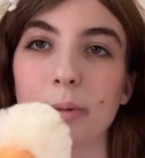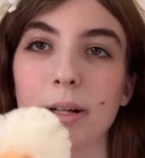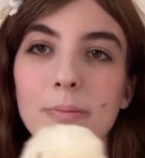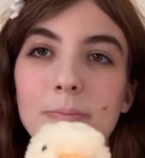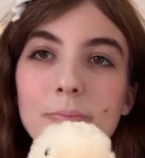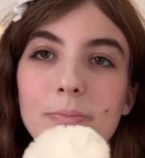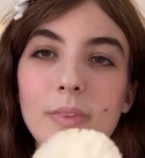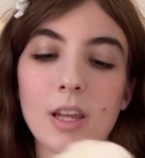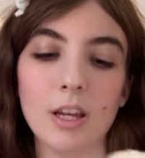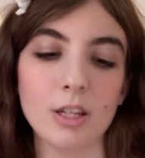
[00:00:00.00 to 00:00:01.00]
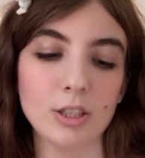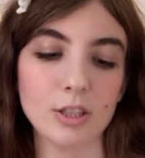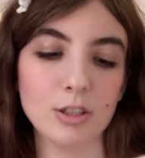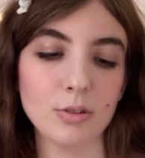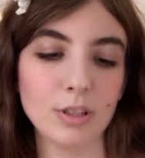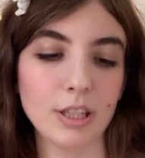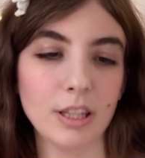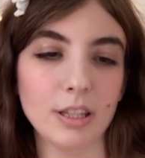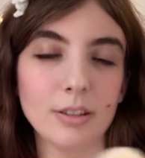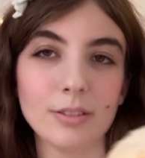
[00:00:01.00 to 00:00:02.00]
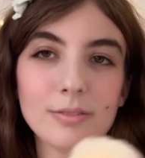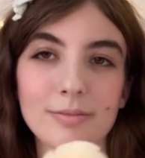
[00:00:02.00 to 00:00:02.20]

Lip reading: but she's just really cute.